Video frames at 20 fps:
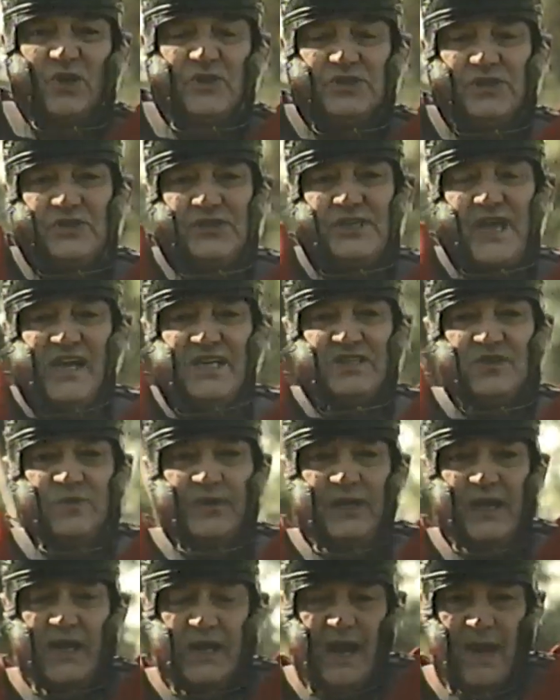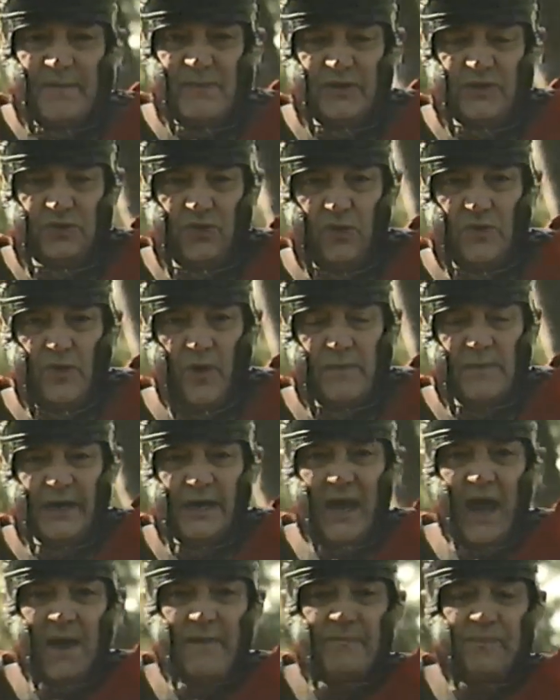soldiers ask when they come into a
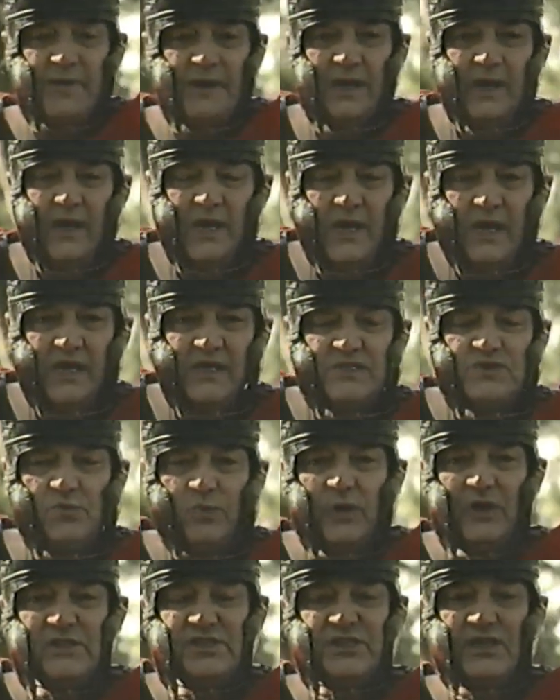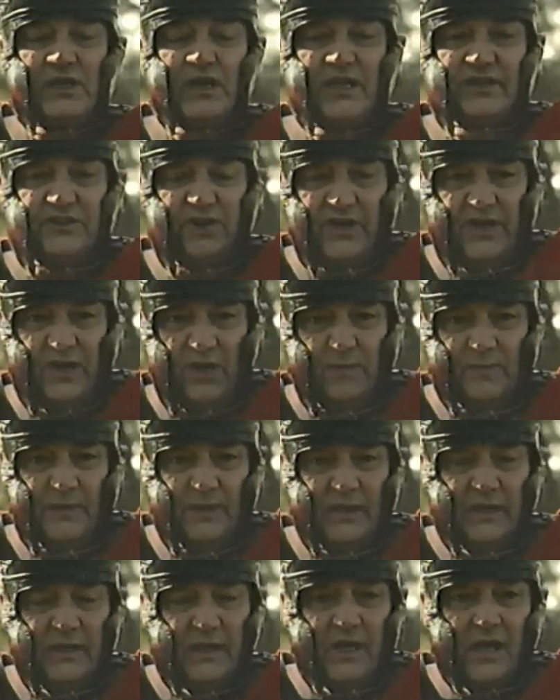Roman camp is, where's the
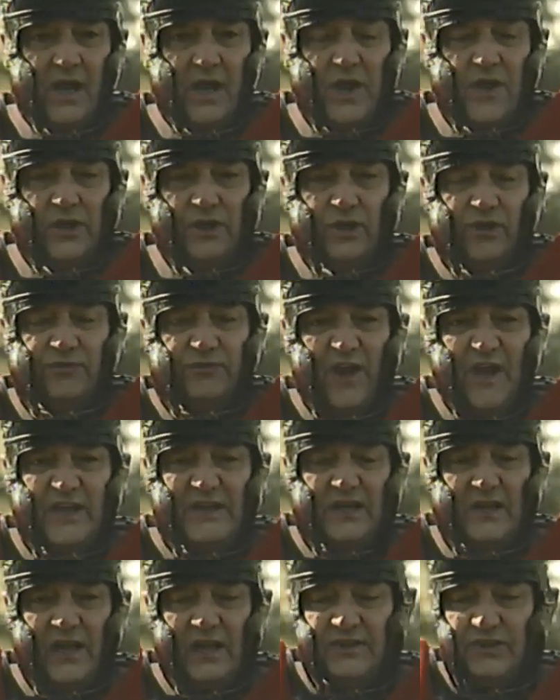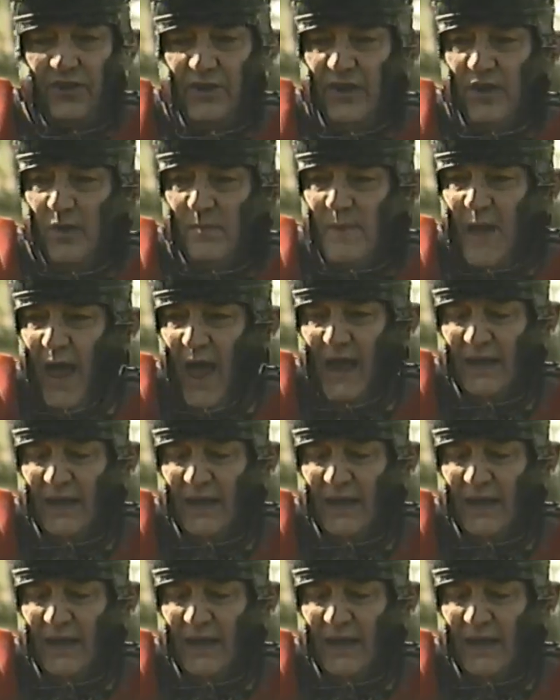latrinum? You'll find the latrinum